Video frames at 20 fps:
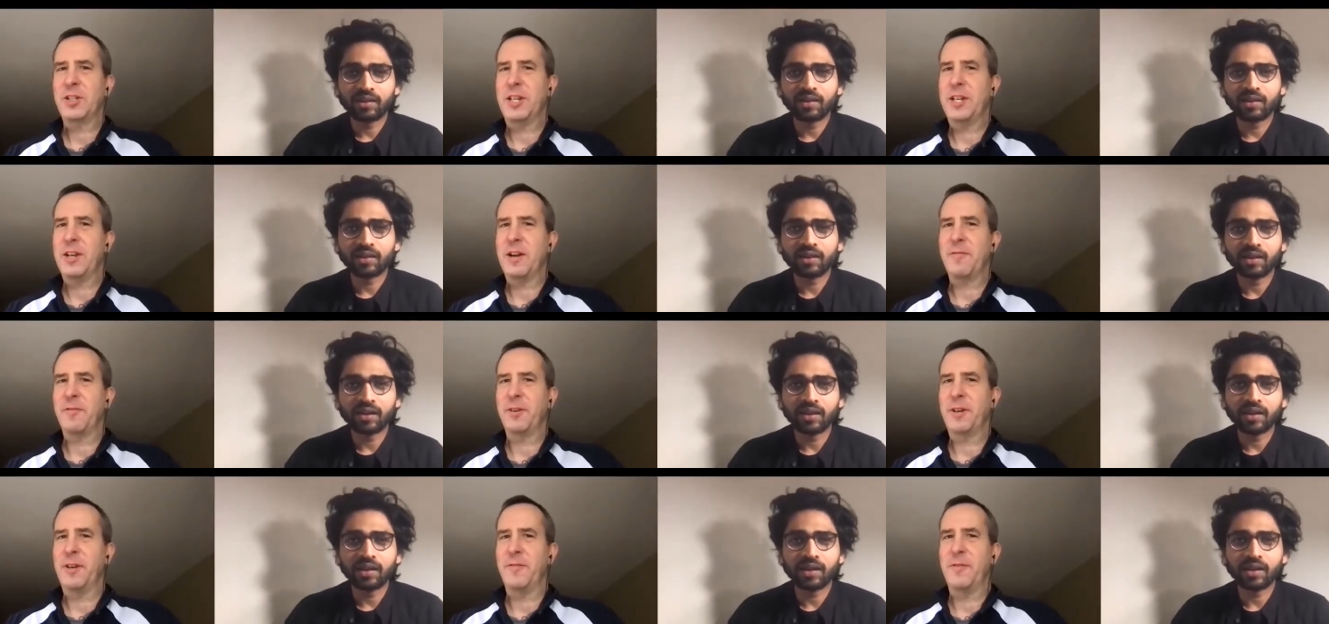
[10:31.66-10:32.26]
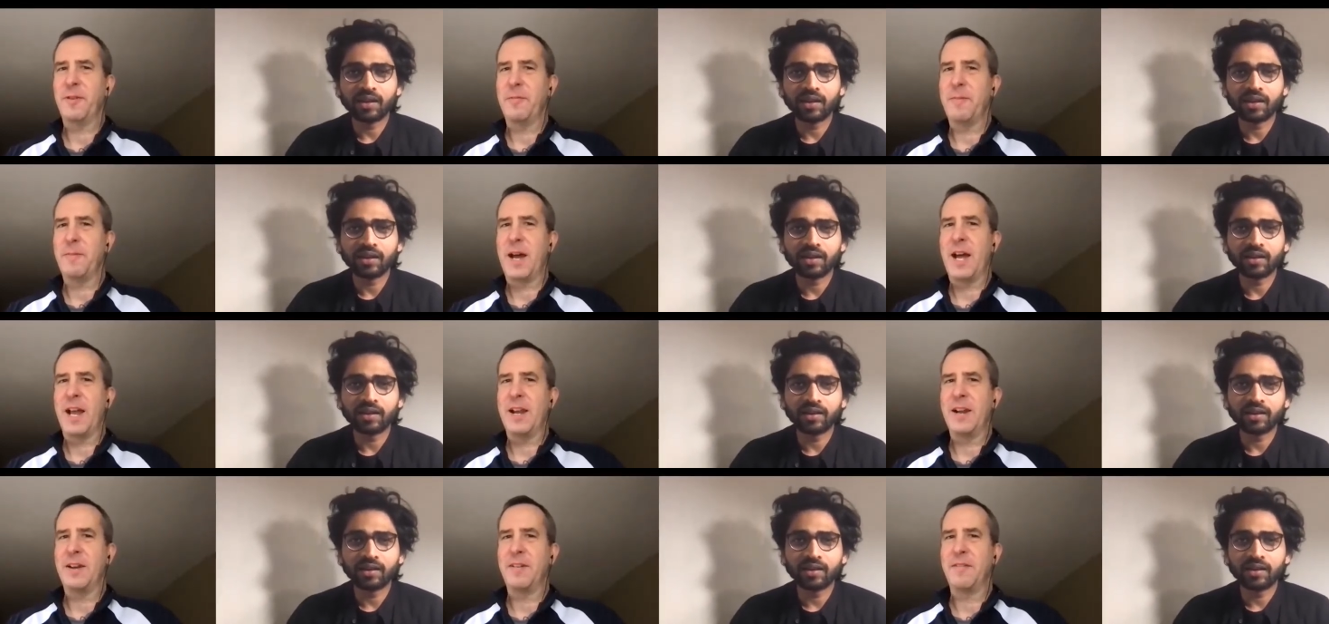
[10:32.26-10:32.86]
Speaker 1: never even
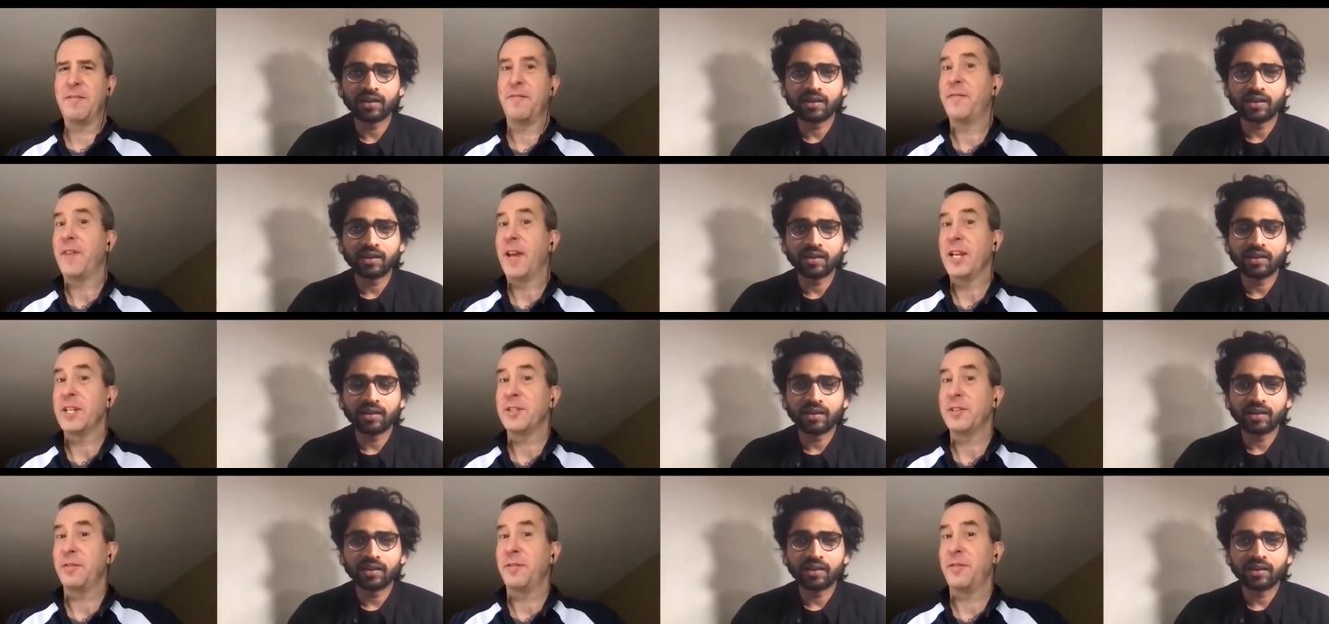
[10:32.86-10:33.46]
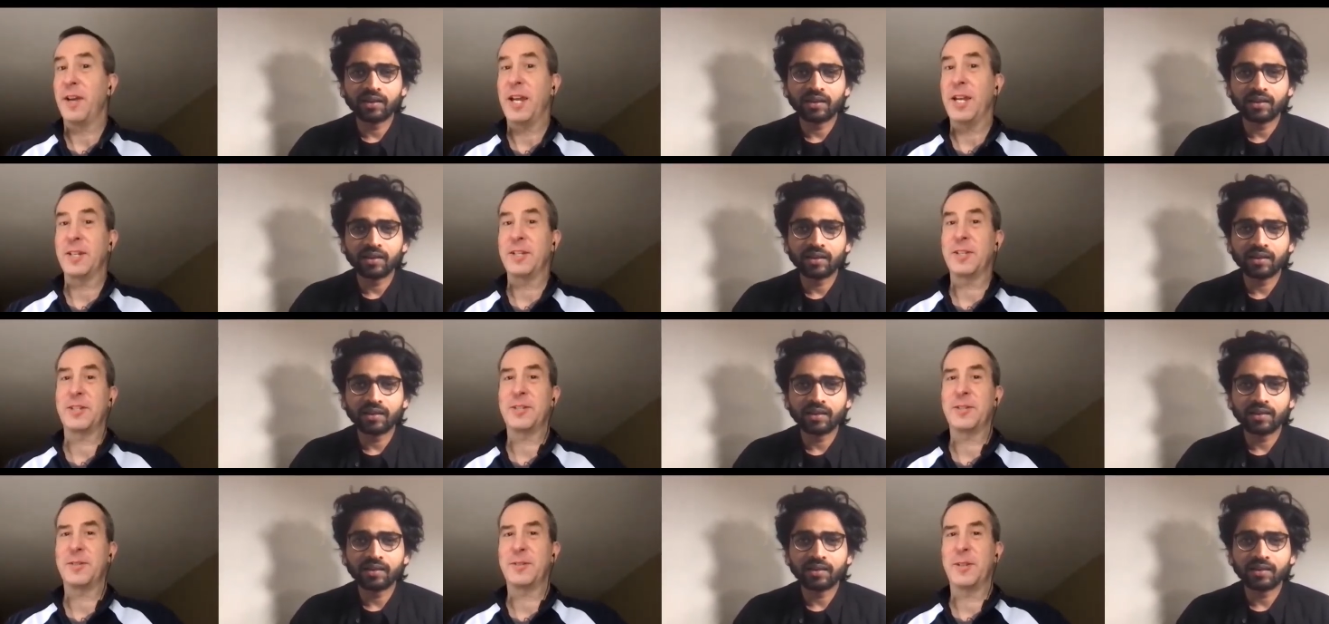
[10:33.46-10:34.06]
met face to
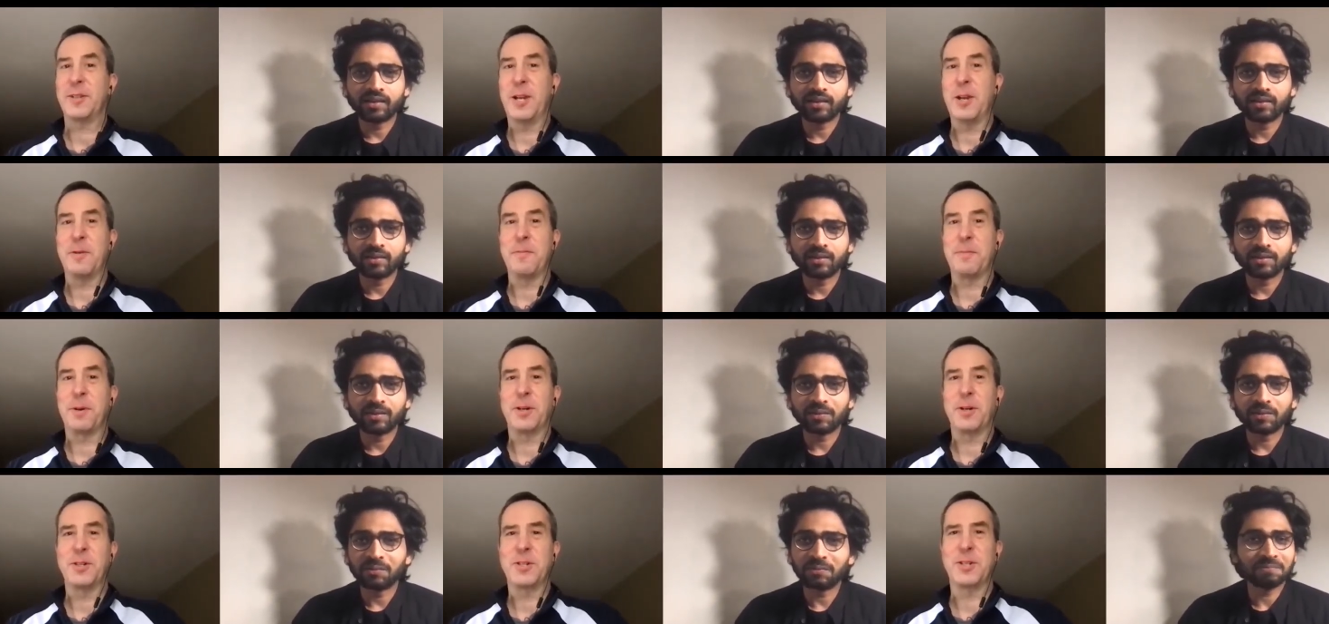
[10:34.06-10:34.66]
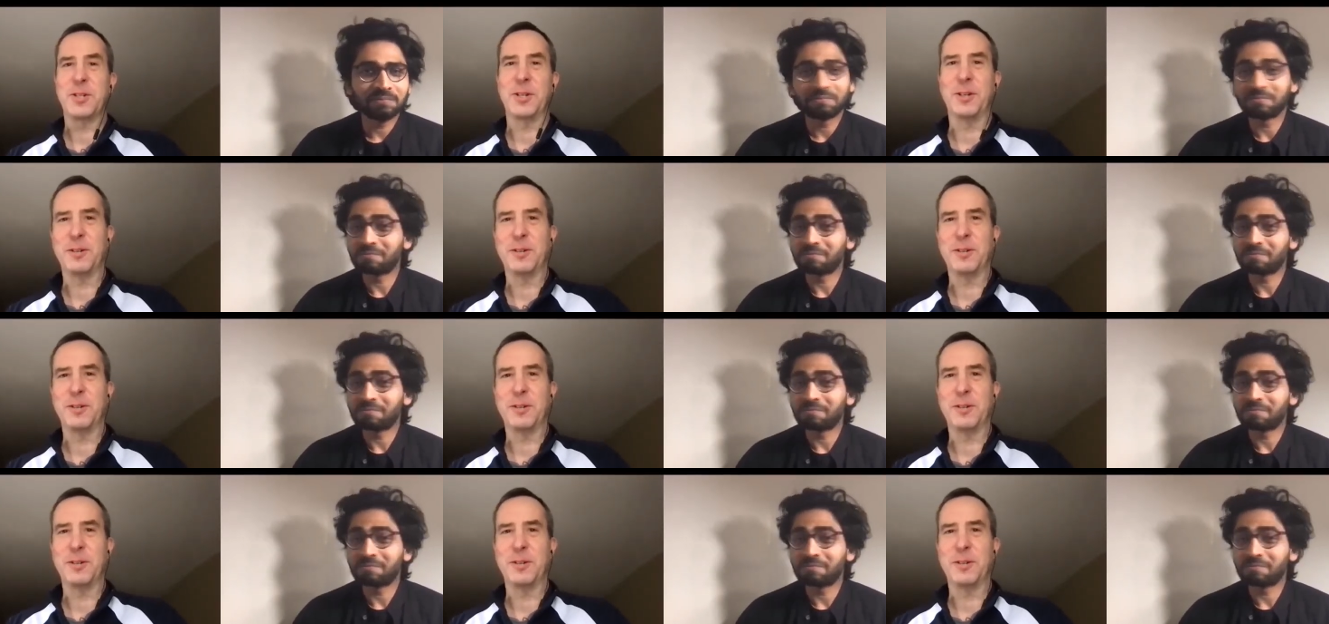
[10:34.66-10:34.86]
face in person